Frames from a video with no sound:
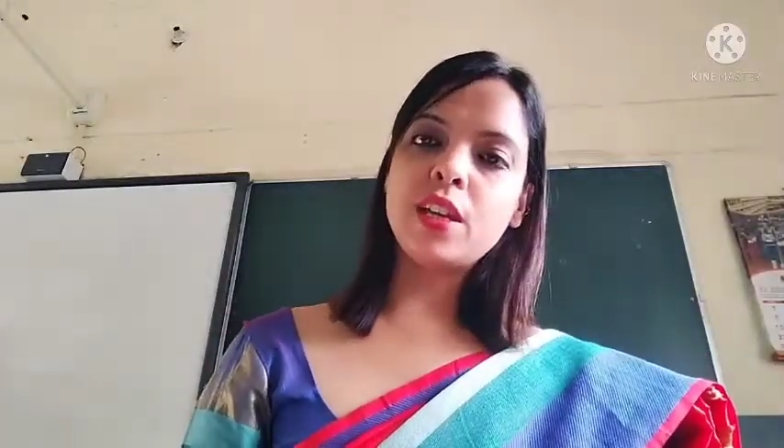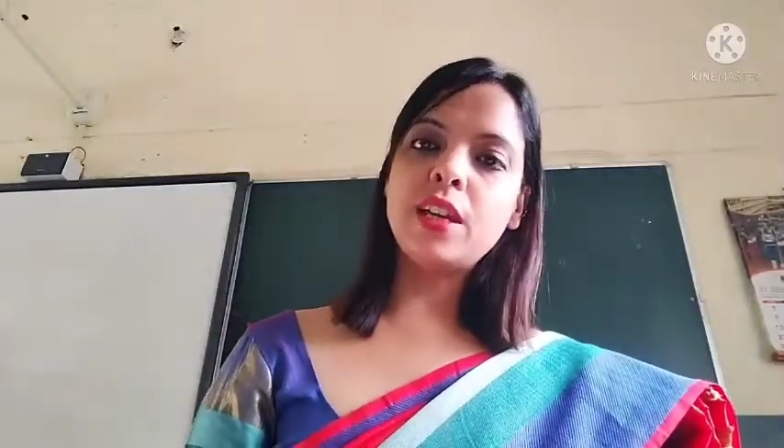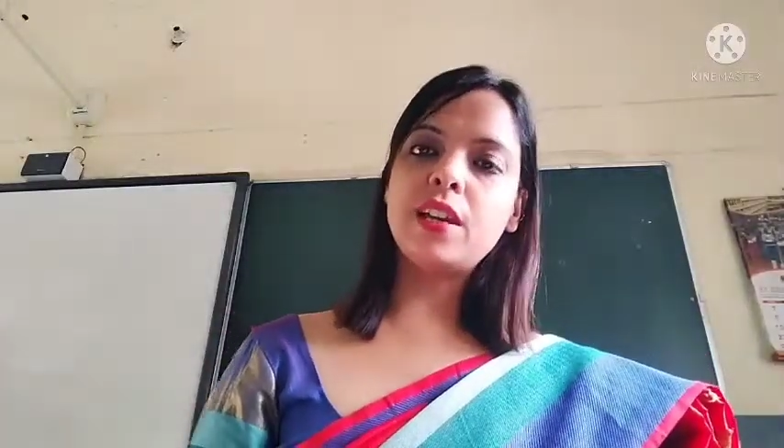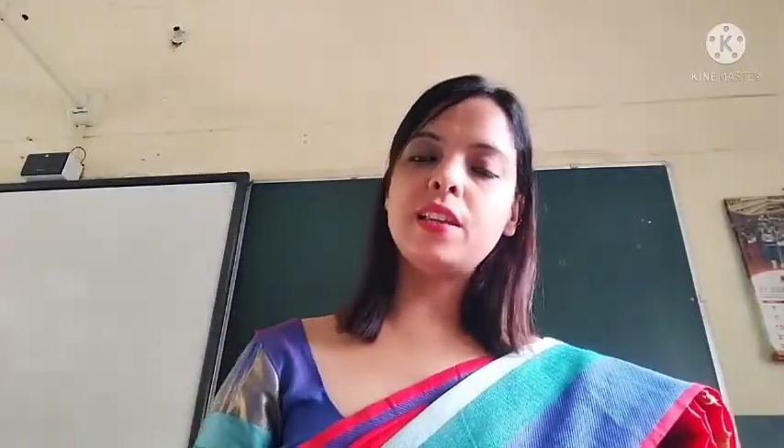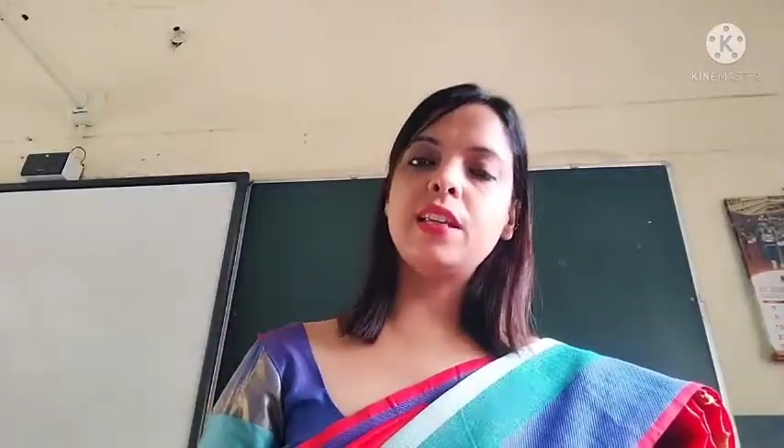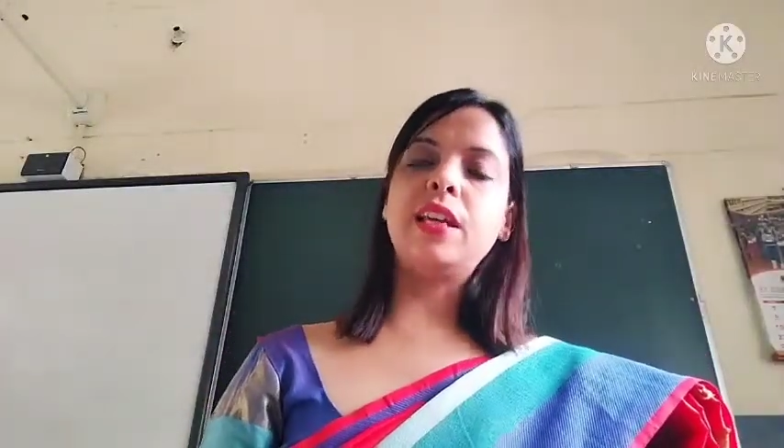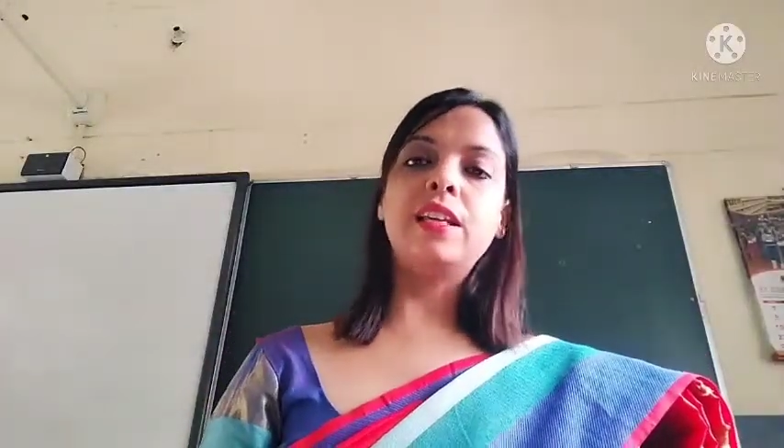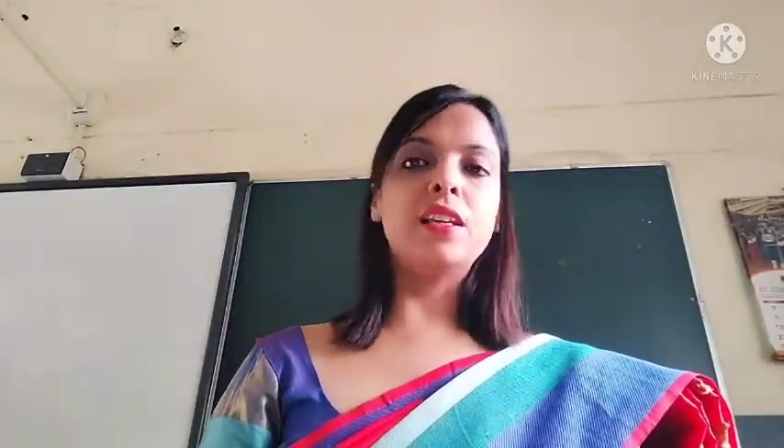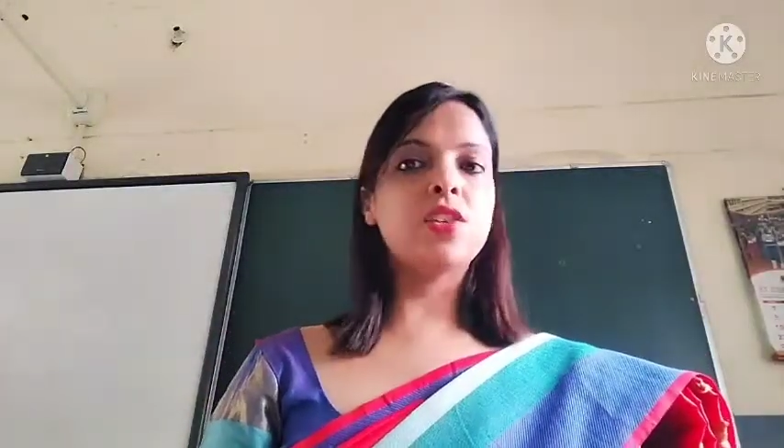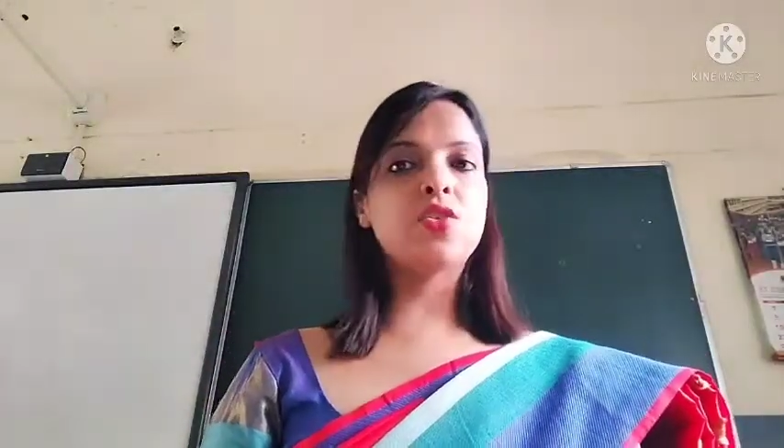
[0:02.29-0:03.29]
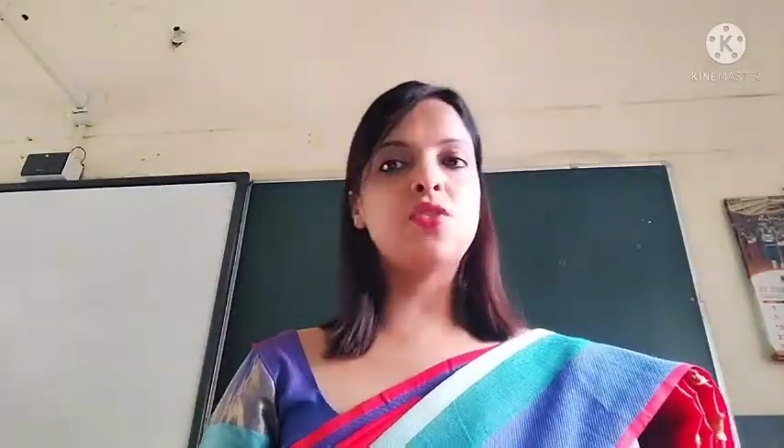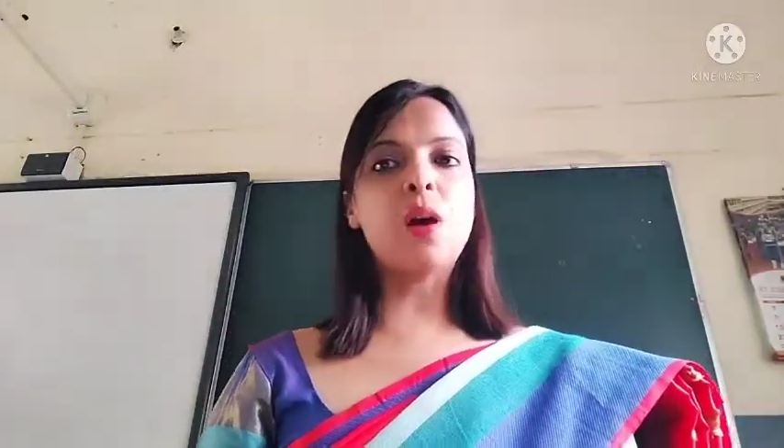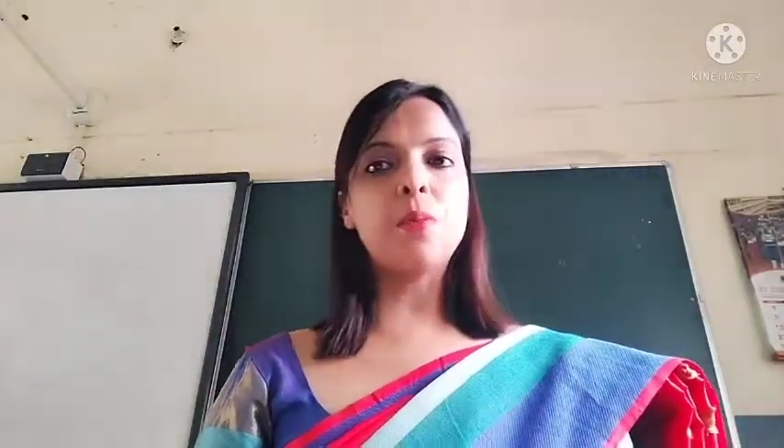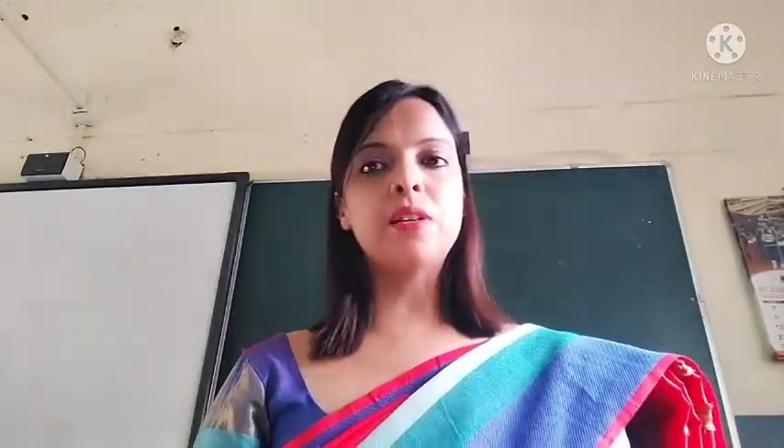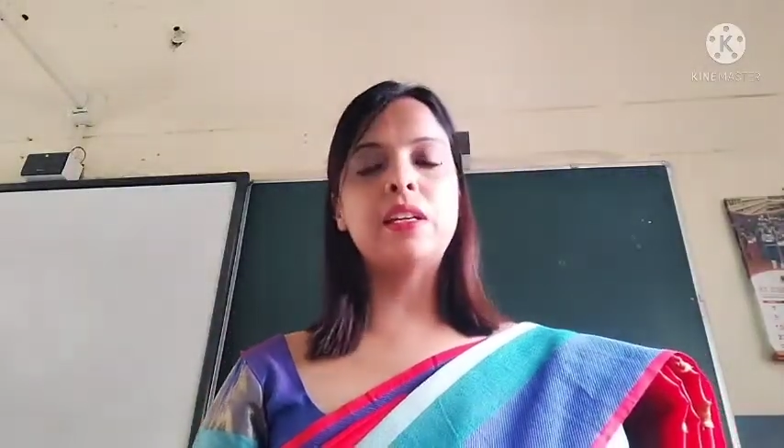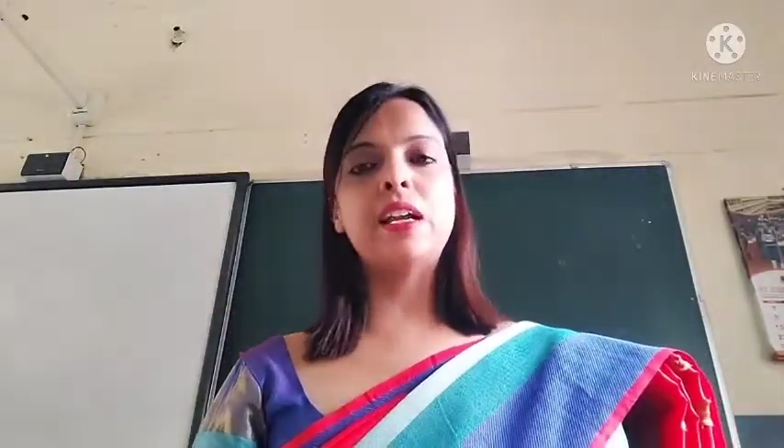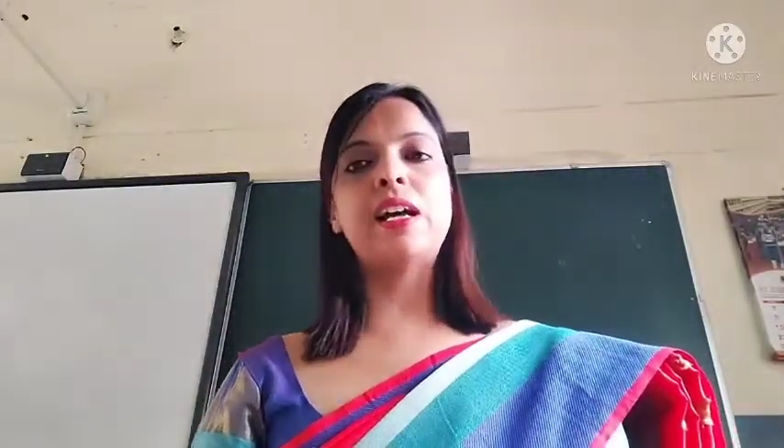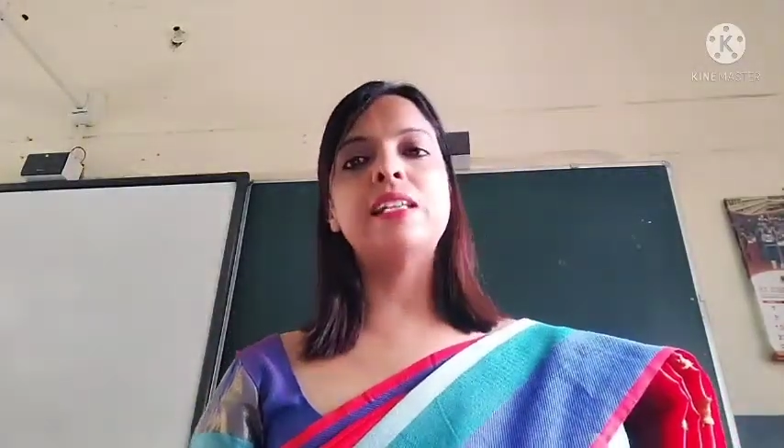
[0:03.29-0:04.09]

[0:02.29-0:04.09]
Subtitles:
in English grammar class